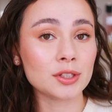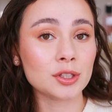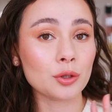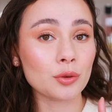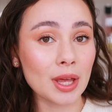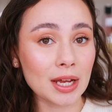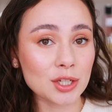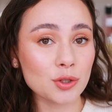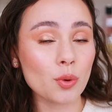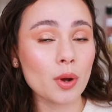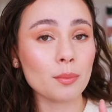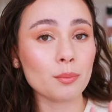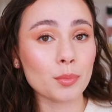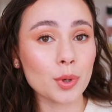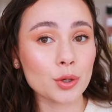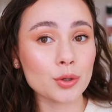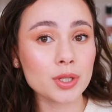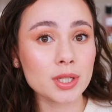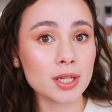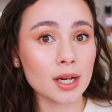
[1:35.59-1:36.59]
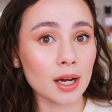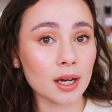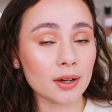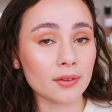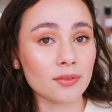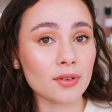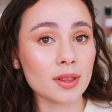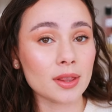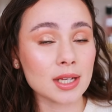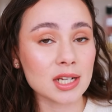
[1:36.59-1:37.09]
So that's what most
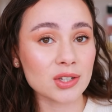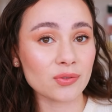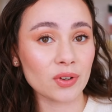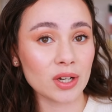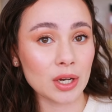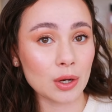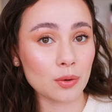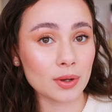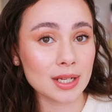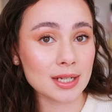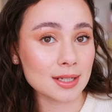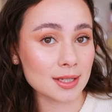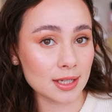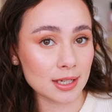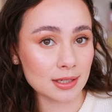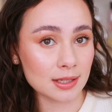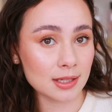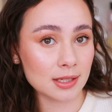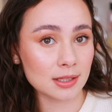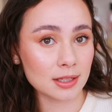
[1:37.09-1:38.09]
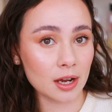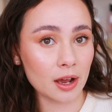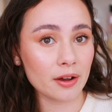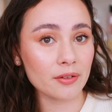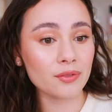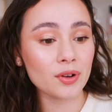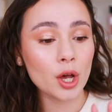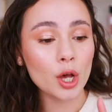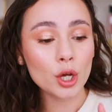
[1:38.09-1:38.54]
of this video consists of.